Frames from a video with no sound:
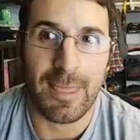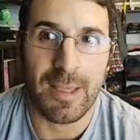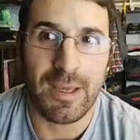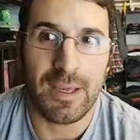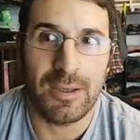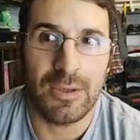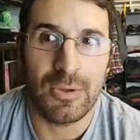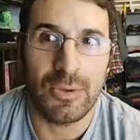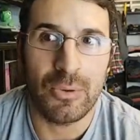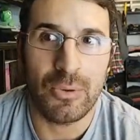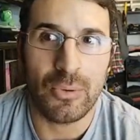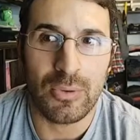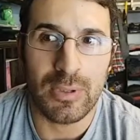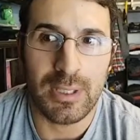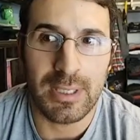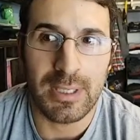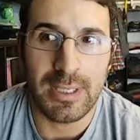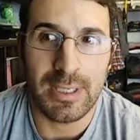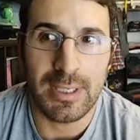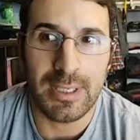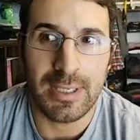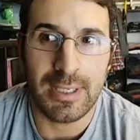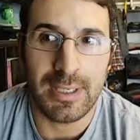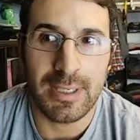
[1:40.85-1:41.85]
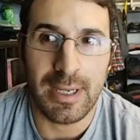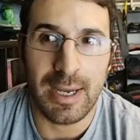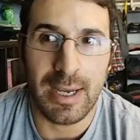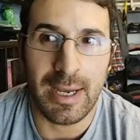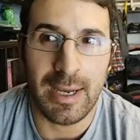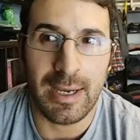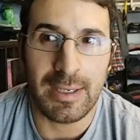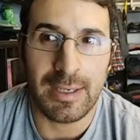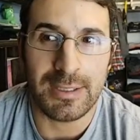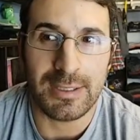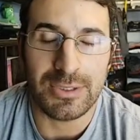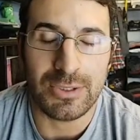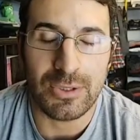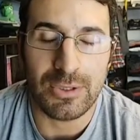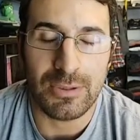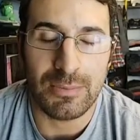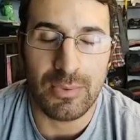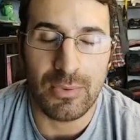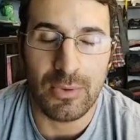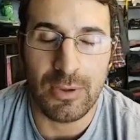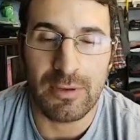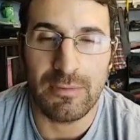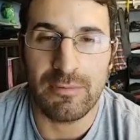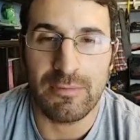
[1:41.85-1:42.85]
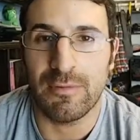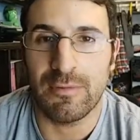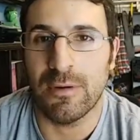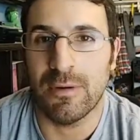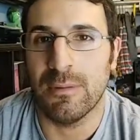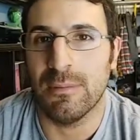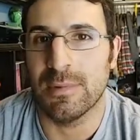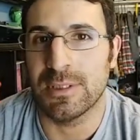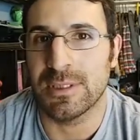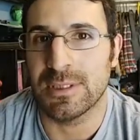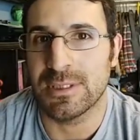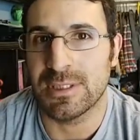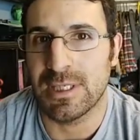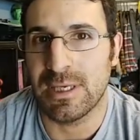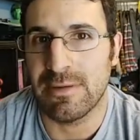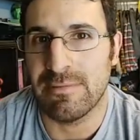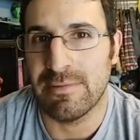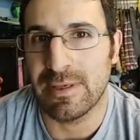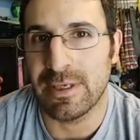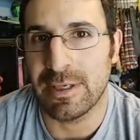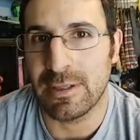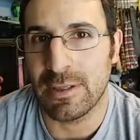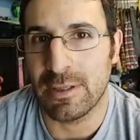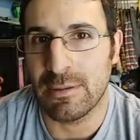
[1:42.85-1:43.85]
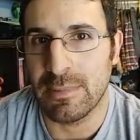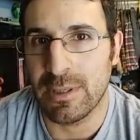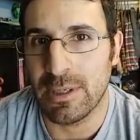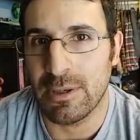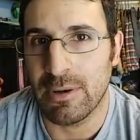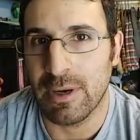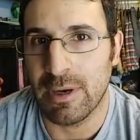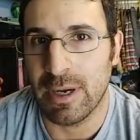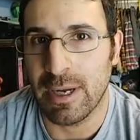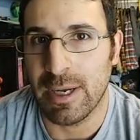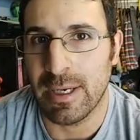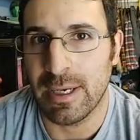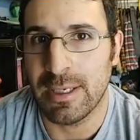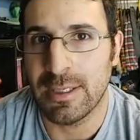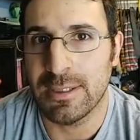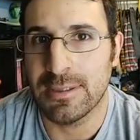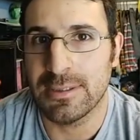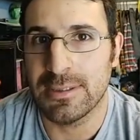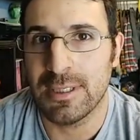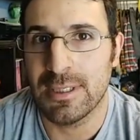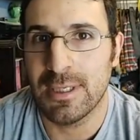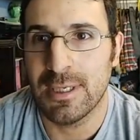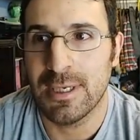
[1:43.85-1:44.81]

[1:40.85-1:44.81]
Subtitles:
You could only get it at a certain point from the 7-kilometer eggs,